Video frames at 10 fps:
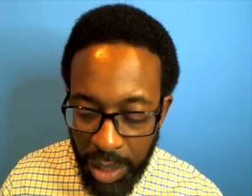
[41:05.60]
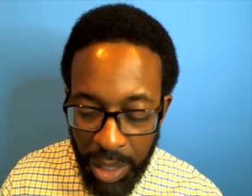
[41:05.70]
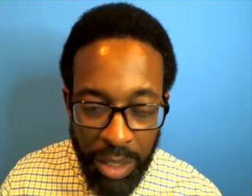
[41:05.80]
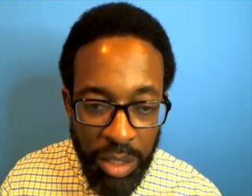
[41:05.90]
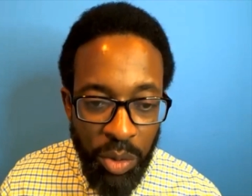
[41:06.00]

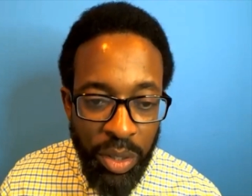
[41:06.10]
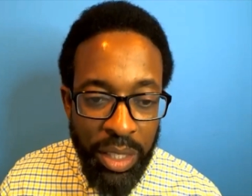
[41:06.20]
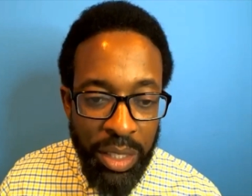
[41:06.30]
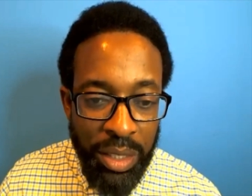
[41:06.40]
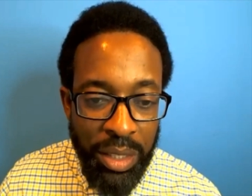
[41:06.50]
And so it
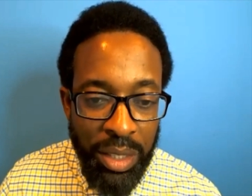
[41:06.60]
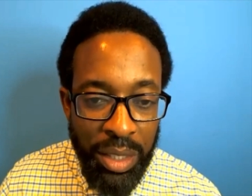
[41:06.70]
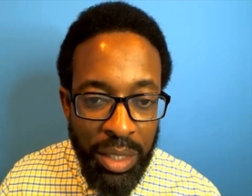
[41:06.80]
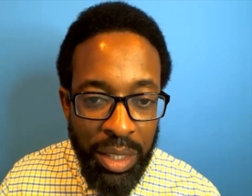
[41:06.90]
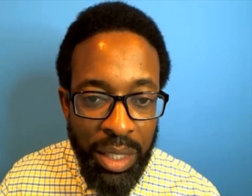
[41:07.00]
is.
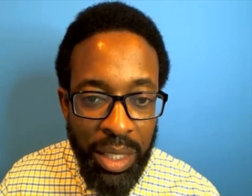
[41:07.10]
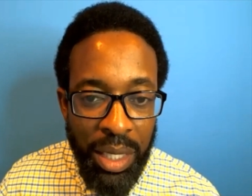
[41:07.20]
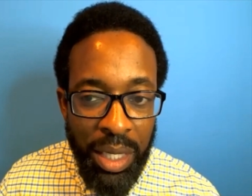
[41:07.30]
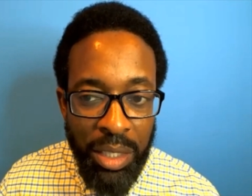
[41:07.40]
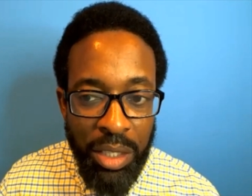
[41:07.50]

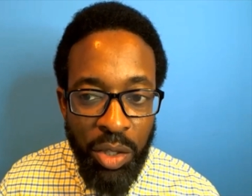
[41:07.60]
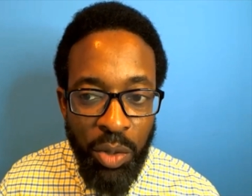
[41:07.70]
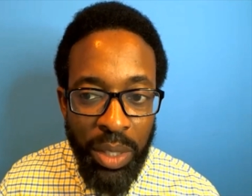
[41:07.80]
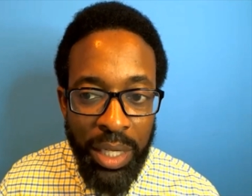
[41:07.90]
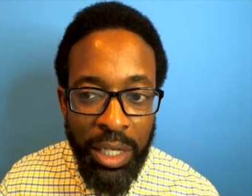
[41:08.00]
And
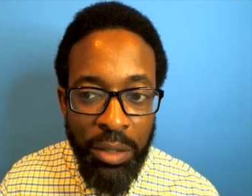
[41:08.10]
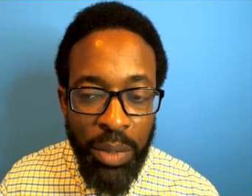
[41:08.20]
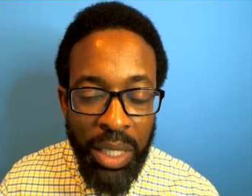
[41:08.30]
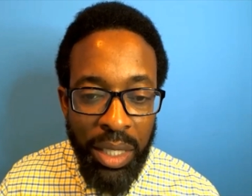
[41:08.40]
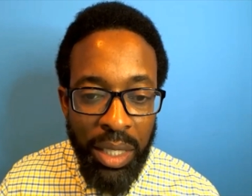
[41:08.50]
so we let it
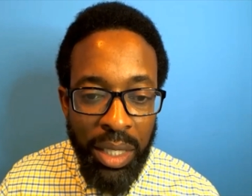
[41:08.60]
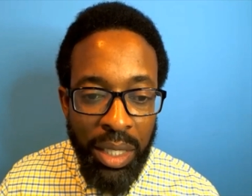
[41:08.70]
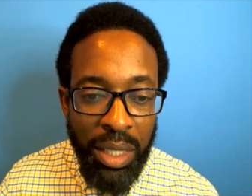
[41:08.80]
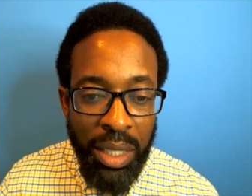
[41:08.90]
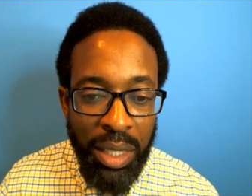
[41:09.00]
be.
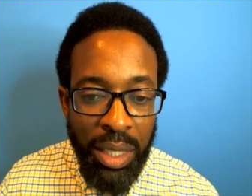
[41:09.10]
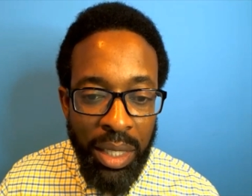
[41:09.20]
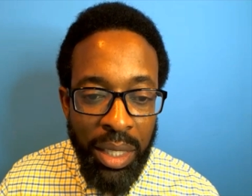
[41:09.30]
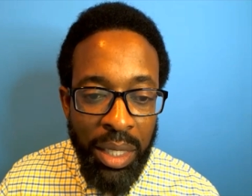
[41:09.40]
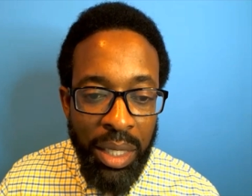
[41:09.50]

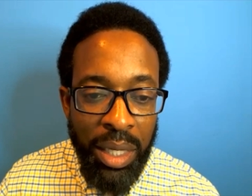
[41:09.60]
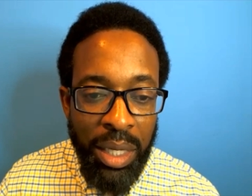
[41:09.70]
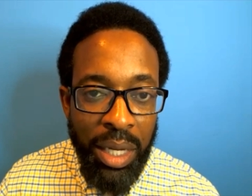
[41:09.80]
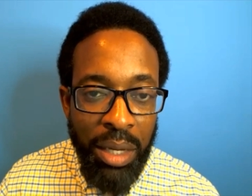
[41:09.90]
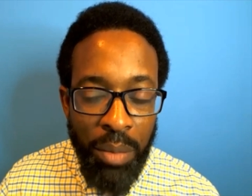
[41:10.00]

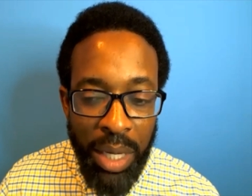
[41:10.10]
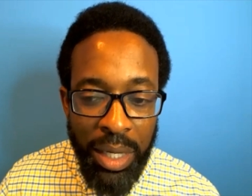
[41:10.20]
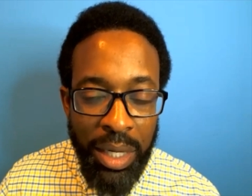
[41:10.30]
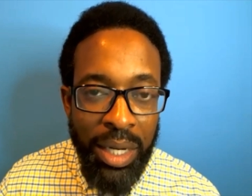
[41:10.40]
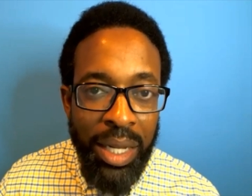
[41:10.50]

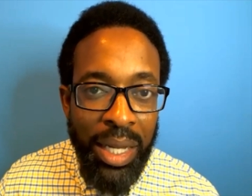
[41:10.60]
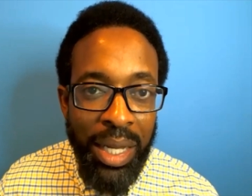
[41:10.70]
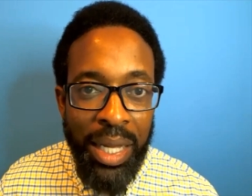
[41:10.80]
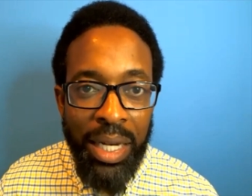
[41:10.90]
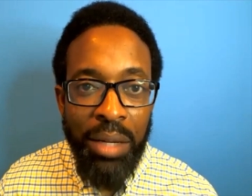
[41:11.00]
Amen
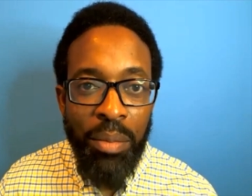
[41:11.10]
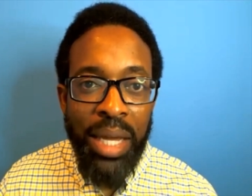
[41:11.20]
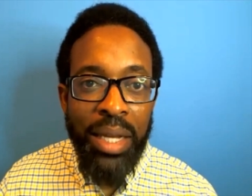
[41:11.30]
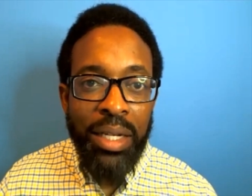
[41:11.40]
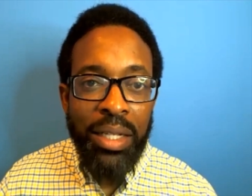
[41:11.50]
and
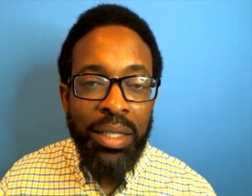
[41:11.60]
amen.